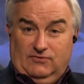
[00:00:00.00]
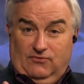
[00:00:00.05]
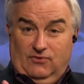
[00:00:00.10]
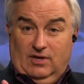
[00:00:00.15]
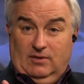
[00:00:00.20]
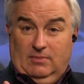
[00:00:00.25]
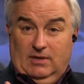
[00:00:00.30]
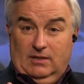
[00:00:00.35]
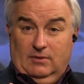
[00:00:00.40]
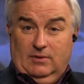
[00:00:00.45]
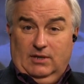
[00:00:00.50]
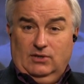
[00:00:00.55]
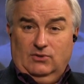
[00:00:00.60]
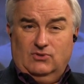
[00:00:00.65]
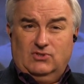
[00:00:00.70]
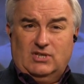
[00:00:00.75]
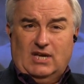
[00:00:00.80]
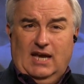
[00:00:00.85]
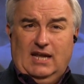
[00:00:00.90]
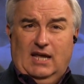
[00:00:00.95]
is free, by the way.
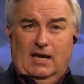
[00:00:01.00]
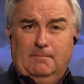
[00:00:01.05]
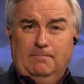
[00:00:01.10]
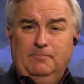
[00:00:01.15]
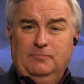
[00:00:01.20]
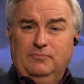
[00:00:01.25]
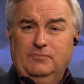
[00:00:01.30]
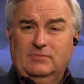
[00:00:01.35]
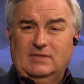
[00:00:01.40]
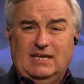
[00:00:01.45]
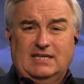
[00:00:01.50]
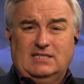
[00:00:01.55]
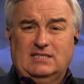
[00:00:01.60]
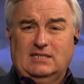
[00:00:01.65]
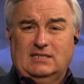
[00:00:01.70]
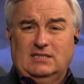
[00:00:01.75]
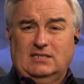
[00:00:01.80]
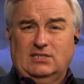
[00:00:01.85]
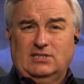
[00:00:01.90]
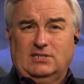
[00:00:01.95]
You sign up.
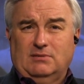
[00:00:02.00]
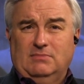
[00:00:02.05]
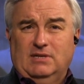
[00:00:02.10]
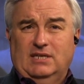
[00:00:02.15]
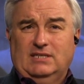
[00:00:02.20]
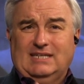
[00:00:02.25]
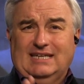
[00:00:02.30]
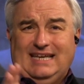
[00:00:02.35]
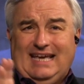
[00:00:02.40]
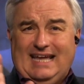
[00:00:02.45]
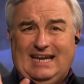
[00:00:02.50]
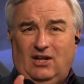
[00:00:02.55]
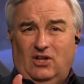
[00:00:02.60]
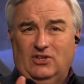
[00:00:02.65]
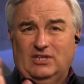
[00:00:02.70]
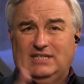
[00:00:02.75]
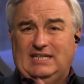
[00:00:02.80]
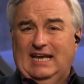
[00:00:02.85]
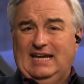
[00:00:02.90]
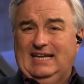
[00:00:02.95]
Takes just a minute to get
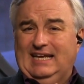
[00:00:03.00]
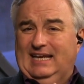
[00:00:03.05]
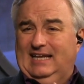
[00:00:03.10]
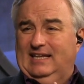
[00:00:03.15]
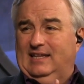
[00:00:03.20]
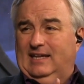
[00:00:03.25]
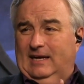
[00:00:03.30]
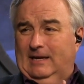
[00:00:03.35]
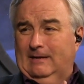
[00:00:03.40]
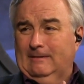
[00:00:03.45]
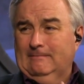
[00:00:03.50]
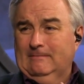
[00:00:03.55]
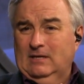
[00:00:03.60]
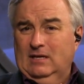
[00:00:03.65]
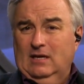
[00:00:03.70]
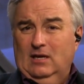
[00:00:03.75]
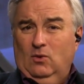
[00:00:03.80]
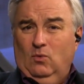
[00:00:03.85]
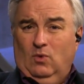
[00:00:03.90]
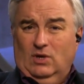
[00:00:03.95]
all the data in there.
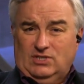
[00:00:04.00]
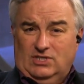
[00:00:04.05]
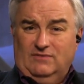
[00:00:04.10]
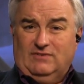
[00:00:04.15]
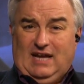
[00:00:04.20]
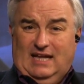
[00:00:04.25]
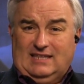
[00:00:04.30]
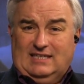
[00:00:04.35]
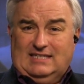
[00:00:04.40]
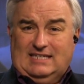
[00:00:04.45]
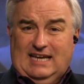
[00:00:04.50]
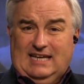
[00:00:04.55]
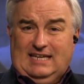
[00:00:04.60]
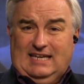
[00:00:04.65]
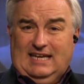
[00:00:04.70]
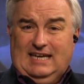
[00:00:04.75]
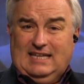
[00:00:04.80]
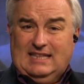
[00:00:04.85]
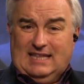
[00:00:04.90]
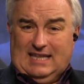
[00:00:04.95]
Once you've got the
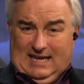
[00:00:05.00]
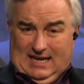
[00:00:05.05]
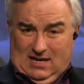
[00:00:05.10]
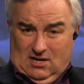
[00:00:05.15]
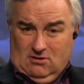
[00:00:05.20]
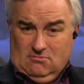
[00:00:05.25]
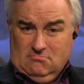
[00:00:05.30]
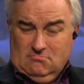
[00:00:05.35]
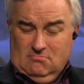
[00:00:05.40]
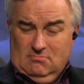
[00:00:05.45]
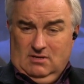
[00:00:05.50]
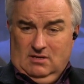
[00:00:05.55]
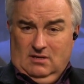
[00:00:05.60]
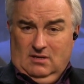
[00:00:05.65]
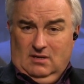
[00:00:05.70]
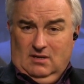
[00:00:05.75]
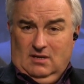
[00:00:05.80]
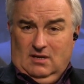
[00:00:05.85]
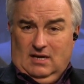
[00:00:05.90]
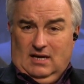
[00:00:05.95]
data in there,
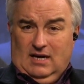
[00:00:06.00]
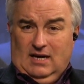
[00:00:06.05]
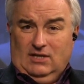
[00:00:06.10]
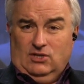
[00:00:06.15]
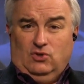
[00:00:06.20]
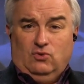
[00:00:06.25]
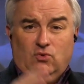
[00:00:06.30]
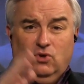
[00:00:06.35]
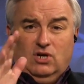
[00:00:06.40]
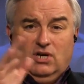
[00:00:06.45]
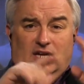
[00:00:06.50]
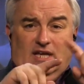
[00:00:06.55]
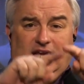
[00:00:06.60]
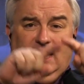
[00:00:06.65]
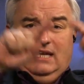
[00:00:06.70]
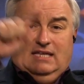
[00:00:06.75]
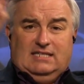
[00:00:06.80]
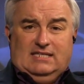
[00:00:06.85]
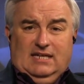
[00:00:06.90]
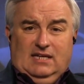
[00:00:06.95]
uh, you are going to
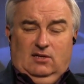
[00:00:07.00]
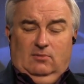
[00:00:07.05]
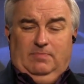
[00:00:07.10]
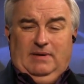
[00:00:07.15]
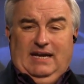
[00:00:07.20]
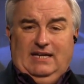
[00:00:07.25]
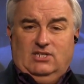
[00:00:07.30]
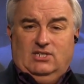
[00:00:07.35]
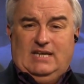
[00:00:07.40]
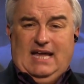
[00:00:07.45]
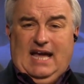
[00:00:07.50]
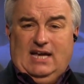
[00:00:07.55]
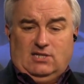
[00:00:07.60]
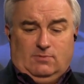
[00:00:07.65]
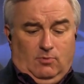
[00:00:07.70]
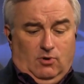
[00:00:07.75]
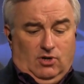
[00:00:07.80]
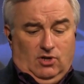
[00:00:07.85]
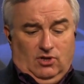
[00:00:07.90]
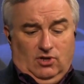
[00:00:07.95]
get a single-page
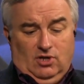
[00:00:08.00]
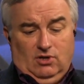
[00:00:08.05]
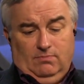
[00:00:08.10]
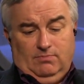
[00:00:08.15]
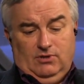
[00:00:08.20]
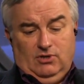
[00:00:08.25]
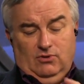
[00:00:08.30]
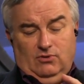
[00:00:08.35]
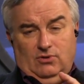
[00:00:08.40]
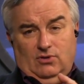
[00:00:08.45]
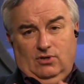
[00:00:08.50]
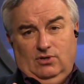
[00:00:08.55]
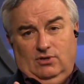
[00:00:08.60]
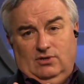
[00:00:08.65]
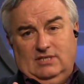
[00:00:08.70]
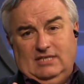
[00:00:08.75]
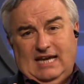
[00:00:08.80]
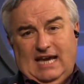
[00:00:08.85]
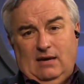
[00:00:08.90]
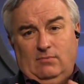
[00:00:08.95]
dashboard on your computer,
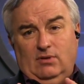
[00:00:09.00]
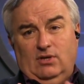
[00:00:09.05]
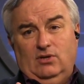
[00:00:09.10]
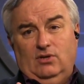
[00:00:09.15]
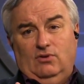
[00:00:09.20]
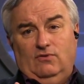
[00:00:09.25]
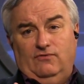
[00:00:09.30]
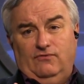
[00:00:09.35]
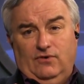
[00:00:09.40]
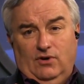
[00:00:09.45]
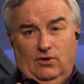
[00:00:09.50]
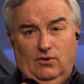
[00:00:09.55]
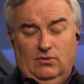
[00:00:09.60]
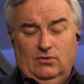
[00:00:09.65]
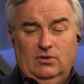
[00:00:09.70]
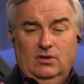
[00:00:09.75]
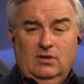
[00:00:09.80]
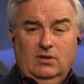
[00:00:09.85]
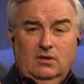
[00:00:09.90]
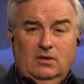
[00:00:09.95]
your tablet, your
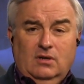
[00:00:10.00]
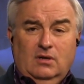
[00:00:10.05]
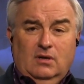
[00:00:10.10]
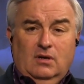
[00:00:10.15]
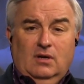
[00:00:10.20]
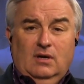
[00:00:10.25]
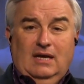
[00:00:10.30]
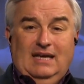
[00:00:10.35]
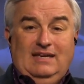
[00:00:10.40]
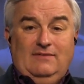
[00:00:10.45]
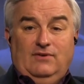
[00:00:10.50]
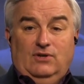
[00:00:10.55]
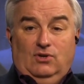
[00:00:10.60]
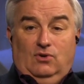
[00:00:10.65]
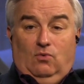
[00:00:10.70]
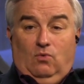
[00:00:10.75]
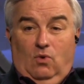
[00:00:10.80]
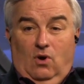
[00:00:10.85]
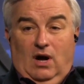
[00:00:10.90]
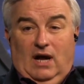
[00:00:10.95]
phone, even
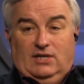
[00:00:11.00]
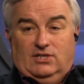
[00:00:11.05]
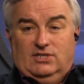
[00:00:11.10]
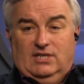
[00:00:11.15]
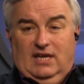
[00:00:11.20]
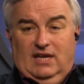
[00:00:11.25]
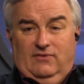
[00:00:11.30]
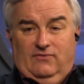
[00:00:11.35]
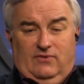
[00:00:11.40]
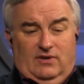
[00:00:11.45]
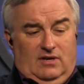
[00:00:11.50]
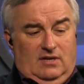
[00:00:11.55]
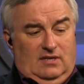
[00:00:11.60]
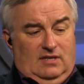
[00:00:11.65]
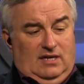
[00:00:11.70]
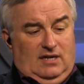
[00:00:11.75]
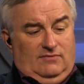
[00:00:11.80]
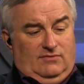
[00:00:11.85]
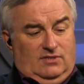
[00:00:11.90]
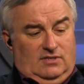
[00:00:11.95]
your watch. They have uh,
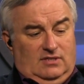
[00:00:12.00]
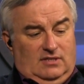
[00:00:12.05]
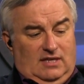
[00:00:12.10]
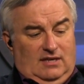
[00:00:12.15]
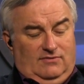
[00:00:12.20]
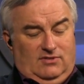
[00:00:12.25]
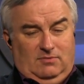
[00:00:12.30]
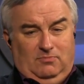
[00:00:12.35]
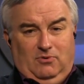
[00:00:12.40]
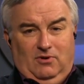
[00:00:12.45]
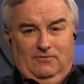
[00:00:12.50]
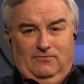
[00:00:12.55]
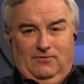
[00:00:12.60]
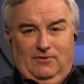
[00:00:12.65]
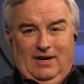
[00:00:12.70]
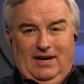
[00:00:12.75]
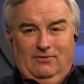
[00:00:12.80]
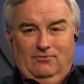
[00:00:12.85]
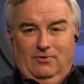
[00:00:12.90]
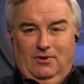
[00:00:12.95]
they have they have support
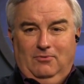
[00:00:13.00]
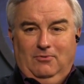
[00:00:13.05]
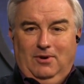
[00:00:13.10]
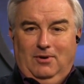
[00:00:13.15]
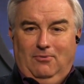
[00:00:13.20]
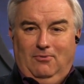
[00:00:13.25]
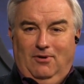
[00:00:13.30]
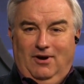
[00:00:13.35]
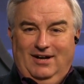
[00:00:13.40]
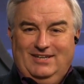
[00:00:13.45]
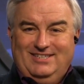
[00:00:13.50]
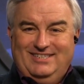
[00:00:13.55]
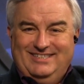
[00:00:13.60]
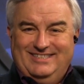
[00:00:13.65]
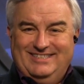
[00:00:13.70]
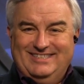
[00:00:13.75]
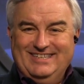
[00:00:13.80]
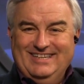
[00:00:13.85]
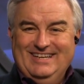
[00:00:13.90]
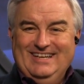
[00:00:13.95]
for Android Wear
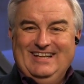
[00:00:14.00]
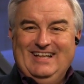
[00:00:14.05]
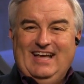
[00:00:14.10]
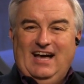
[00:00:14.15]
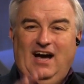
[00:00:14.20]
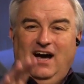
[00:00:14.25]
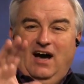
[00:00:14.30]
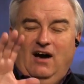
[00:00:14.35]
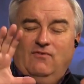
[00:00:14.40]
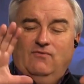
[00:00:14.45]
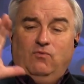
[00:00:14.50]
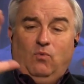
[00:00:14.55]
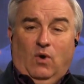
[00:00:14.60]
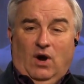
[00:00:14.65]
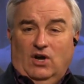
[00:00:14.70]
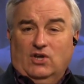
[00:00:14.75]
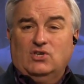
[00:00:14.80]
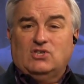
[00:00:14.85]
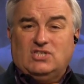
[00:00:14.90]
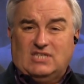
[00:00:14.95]
watches of
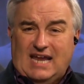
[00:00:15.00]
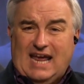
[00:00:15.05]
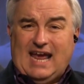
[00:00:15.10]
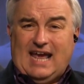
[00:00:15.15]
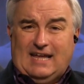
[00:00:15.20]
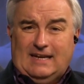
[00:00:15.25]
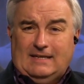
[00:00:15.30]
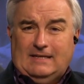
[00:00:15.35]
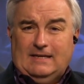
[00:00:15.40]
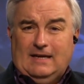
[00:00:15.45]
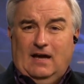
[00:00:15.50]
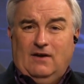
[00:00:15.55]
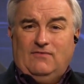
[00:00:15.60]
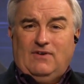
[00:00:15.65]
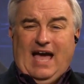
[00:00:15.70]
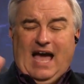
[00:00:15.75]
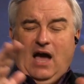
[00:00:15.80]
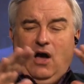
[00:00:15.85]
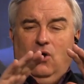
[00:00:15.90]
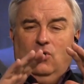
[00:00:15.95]
where you stand,
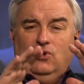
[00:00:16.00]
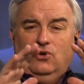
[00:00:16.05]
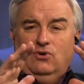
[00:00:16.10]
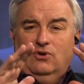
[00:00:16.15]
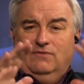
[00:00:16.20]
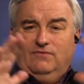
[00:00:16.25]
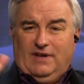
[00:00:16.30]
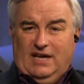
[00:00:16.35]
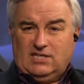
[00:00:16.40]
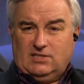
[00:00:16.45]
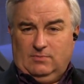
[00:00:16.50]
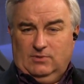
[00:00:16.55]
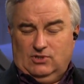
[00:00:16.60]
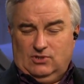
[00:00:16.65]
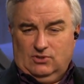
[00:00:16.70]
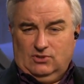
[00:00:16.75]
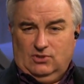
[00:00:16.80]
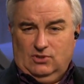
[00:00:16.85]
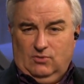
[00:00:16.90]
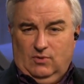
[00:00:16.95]
of how your
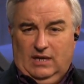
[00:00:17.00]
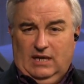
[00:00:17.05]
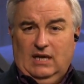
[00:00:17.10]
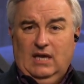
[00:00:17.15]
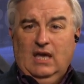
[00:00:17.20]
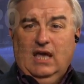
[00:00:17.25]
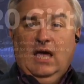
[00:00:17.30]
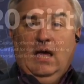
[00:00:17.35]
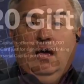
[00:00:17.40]
investments are doing,